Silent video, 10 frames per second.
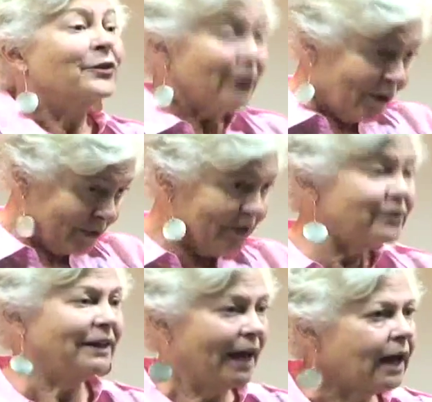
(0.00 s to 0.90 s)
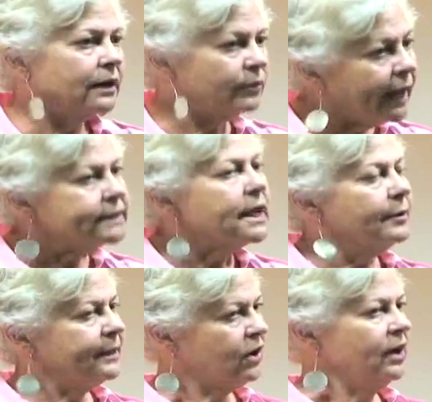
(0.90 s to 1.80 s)
Oh, you? Yeah, right.
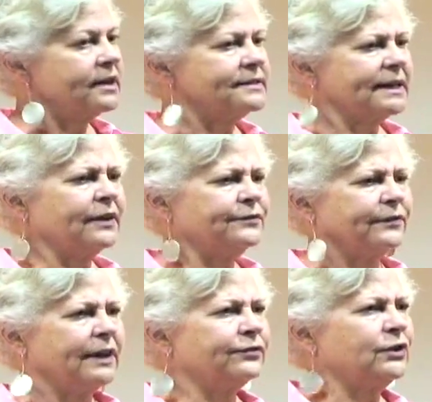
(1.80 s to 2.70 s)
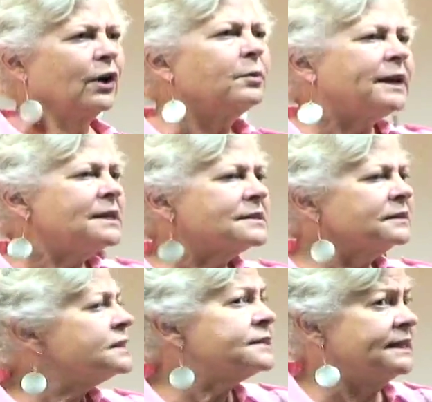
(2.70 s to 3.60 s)
Because if nobody's
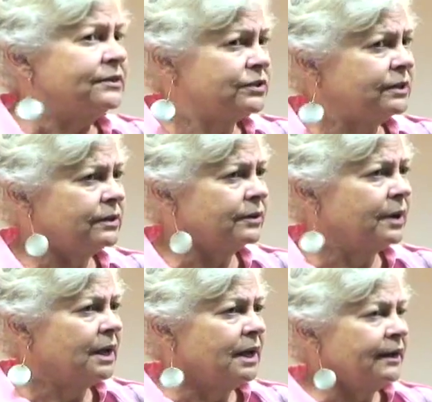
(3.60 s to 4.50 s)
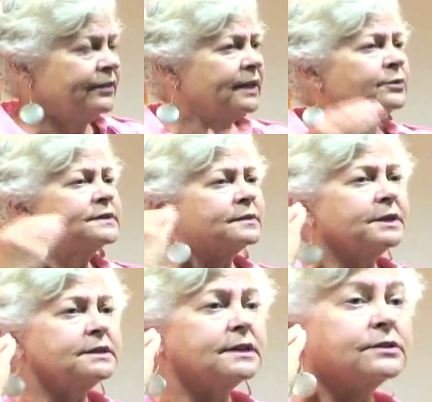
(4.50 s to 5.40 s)
listening to you, then when
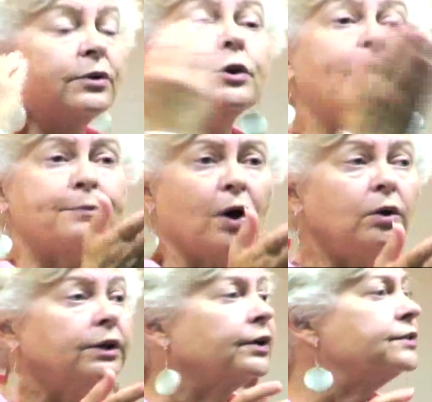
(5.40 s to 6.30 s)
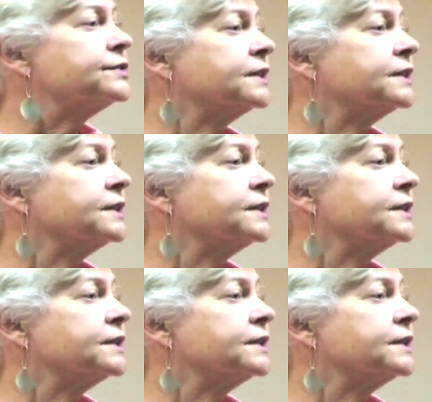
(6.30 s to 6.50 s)
somebody says, oh, you're bipolar or you're